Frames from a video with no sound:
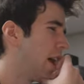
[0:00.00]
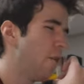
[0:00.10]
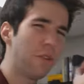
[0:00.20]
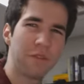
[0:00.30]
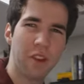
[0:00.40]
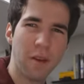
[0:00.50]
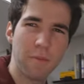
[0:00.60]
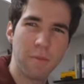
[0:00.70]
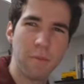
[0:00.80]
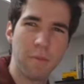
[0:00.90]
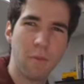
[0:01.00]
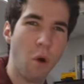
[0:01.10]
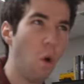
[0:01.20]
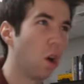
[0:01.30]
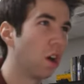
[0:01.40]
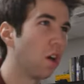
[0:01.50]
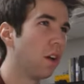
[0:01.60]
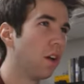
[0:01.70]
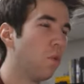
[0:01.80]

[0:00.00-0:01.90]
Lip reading: I would have thought more.